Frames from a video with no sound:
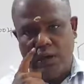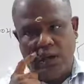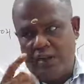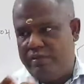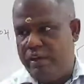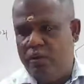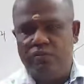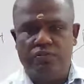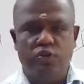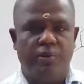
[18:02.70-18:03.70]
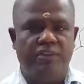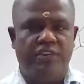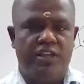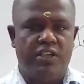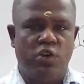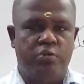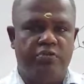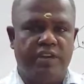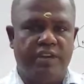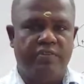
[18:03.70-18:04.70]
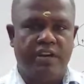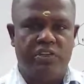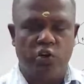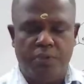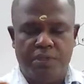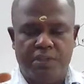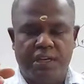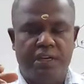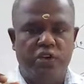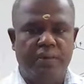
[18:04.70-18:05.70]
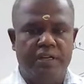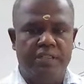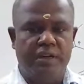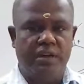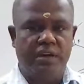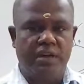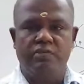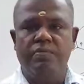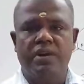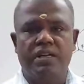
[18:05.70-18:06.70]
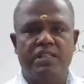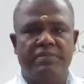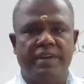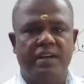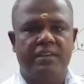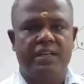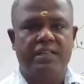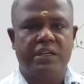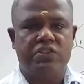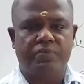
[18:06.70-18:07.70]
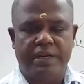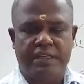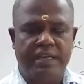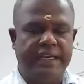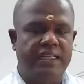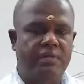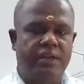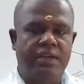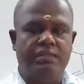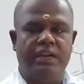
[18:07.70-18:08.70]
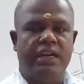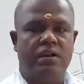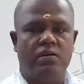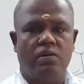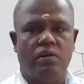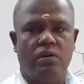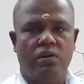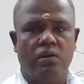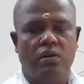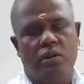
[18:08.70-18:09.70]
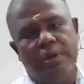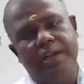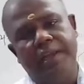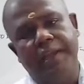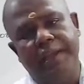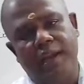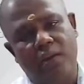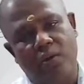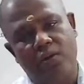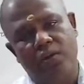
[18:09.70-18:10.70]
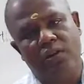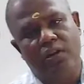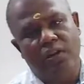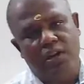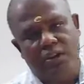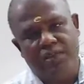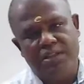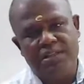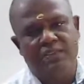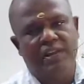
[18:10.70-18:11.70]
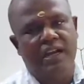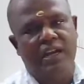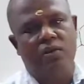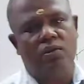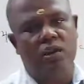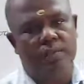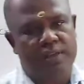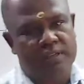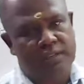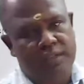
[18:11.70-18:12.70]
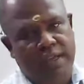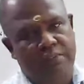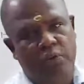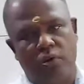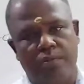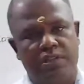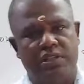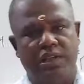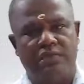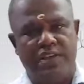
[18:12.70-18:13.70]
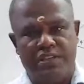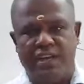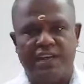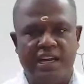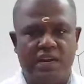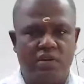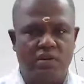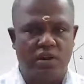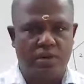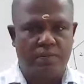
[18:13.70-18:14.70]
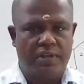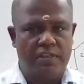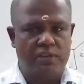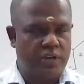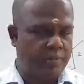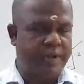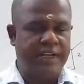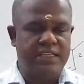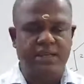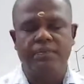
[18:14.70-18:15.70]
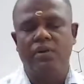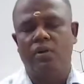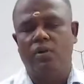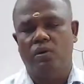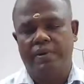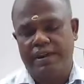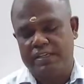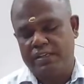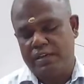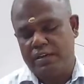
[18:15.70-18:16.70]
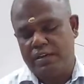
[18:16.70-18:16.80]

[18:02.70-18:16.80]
And we know so many functional groups. When a functional group is connected to benzene ring, it will participate in the resonance of benzene either by giving electron or by taking electron. If it is giving electron, called plus M or plus R. If it is taking electron, called minus M or minus R.